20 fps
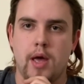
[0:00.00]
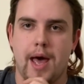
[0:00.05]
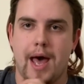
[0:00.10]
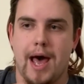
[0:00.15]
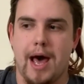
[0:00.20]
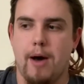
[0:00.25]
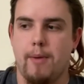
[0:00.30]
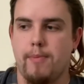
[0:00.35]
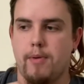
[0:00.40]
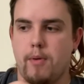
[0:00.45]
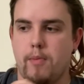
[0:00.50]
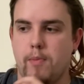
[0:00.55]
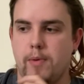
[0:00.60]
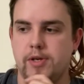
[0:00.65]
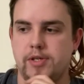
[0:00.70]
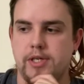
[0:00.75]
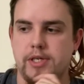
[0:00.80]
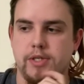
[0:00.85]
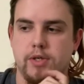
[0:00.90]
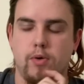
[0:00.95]
album,
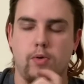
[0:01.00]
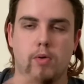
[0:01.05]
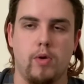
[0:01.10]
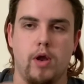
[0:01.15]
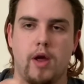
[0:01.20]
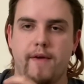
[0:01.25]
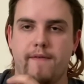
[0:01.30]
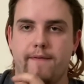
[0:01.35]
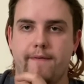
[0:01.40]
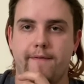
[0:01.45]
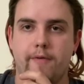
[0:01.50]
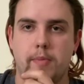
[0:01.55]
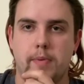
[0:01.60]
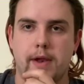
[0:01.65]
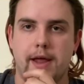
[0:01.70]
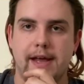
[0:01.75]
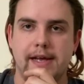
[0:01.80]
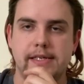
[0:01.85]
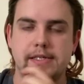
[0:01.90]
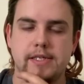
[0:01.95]
which is all over the
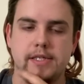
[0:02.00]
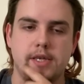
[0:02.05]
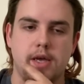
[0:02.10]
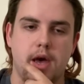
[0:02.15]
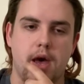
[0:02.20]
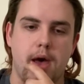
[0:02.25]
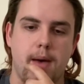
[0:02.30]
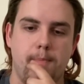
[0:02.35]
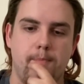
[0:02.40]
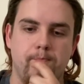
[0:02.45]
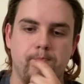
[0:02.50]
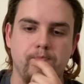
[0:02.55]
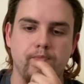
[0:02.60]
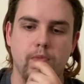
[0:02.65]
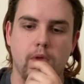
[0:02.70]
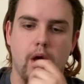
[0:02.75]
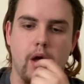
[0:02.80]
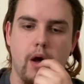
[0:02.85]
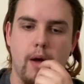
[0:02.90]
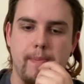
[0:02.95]
place.
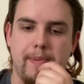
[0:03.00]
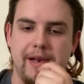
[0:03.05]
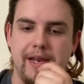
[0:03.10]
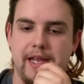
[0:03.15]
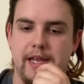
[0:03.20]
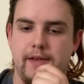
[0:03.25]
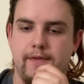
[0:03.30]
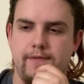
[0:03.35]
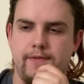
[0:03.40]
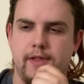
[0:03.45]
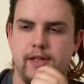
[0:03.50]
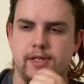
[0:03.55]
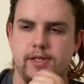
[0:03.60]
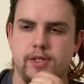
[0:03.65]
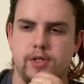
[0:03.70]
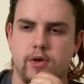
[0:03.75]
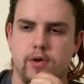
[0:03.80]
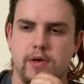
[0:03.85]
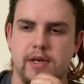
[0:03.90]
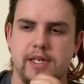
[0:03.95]
I believe this
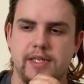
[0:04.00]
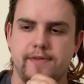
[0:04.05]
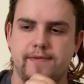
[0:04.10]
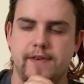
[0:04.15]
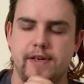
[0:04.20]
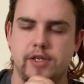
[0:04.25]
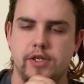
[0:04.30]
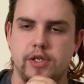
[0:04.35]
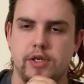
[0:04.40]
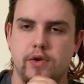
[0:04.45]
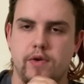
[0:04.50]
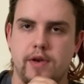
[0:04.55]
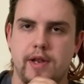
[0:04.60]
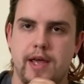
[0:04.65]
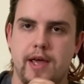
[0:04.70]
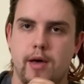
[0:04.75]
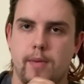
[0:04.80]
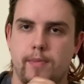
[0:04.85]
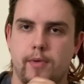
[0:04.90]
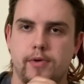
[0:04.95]
song is featured on
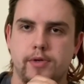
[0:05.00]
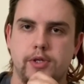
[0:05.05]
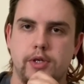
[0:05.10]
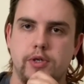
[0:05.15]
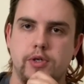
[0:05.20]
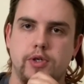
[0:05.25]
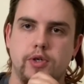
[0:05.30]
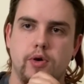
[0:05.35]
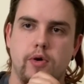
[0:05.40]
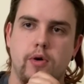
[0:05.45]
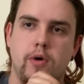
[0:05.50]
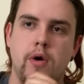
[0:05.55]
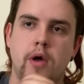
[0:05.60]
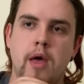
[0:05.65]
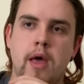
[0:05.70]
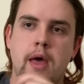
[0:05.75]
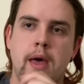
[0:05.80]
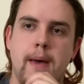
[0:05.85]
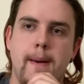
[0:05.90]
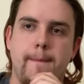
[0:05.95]
here, I'm not too sure,
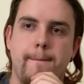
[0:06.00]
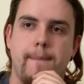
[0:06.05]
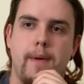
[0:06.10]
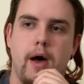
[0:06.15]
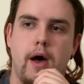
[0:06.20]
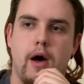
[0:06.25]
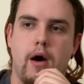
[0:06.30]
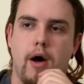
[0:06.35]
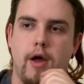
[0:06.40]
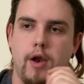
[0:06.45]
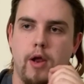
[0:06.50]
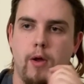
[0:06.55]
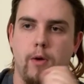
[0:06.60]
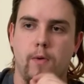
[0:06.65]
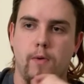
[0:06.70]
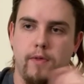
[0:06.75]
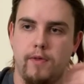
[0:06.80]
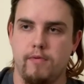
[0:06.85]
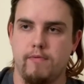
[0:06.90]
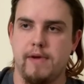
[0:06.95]
but I
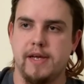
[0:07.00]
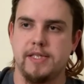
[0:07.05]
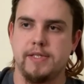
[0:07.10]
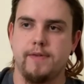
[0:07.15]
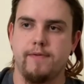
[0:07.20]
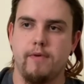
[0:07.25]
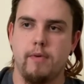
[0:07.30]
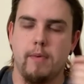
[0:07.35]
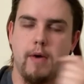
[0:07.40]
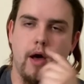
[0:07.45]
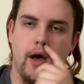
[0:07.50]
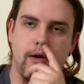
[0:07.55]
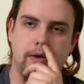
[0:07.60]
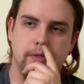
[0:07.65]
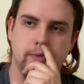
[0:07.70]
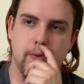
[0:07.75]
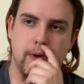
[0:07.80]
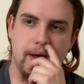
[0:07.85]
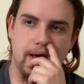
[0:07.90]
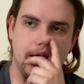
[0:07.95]
know all the rest of them are
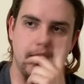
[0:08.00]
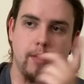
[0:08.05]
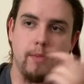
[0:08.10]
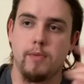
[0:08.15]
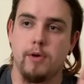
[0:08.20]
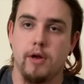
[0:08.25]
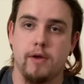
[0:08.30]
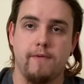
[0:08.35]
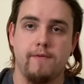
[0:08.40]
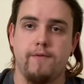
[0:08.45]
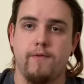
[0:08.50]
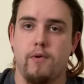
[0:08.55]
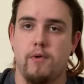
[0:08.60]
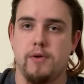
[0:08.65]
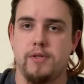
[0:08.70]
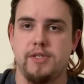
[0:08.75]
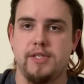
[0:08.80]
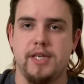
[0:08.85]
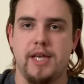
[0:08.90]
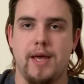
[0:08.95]
as well, and I'm looking
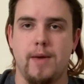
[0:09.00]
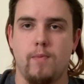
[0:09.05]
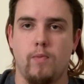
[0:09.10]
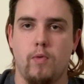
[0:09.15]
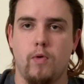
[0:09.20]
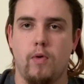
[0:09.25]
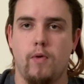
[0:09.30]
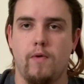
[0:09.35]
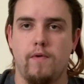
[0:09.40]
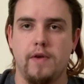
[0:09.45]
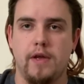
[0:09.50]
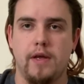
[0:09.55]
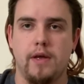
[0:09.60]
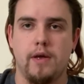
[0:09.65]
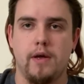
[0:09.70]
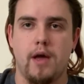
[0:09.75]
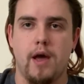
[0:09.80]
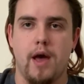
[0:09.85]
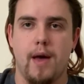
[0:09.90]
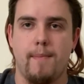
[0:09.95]
forward to seeing what all the
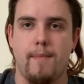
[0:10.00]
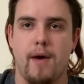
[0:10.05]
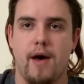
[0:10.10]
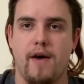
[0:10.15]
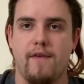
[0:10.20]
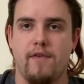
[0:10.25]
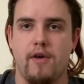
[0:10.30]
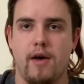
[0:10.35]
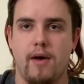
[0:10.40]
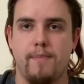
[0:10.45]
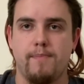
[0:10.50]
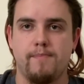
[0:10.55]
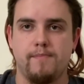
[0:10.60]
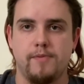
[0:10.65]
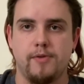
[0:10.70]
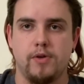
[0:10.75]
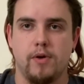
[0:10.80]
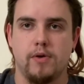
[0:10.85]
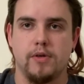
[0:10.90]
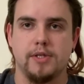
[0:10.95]
other
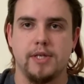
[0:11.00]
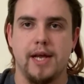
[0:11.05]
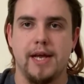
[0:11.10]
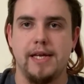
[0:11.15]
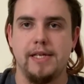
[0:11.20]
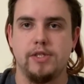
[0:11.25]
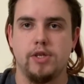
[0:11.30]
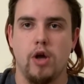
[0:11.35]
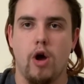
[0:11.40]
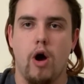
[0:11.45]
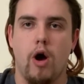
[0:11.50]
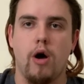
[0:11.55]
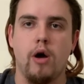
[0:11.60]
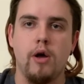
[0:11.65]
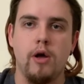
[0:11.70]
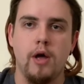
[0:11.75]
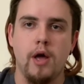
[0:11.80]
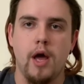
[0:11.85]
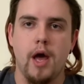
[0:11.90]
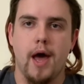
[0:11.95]
songs that he's
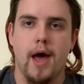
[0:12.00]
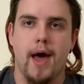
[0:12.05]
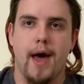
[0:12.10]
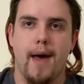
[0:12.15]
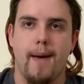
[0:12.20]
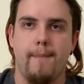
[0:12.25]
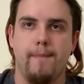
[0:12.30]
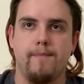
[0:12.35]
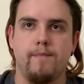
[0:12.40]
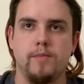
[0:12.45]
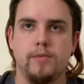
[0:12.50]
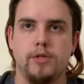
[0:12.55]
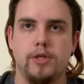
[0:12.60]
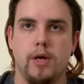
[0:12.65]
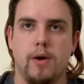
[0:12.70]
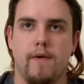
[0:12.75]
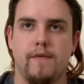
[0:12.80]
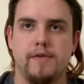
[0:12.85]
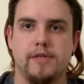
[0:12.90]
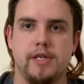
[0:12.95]
got
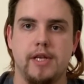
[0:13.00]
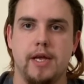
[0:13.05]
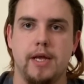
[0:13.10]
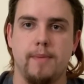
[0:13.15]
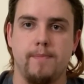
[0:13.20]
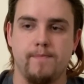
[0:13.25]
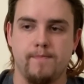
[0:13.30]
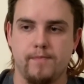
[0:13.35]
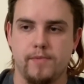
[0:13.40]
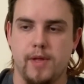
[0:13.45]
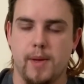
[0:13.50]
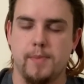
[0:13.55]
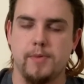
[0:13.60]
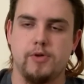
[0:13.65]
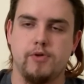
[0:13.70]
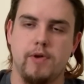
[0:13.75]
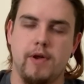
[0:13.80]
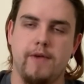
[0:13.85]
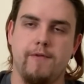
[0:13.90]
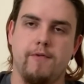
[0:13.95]
to obviously
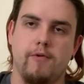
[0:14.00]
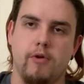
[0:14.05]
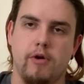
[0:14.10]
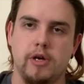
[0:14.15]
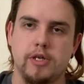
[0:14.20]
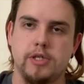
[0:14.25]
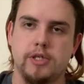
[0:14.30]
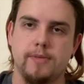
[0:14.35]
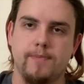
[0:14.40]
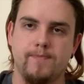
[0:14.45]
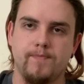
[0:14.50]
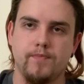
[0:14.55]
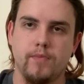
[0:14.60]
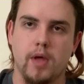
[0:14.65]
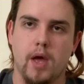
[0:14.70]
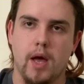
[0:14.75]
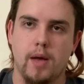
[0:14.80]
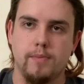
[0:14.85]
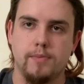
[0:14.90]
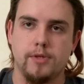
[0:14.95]
demonstrate for us.
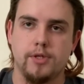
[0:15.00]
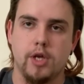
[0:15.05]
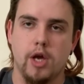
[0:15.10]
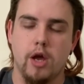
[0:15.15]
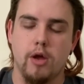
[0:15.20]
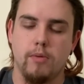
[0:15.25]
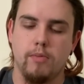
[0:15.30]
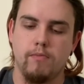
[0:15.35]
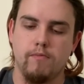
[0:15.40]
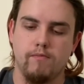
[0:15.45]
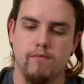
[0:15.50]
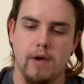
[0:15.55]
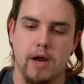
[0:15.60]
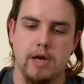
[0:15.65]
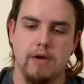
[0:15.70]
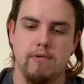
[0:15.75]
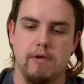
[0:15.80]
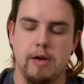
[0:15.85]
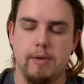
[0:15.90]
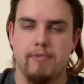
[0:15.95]
So
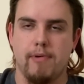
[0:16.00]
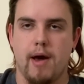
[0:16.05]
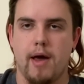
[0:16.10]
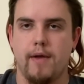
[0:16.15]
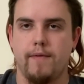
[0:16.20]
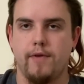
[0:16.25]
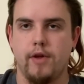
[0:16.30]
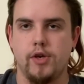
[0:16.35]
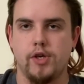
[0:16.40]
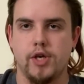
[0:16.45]
really, really proud of you,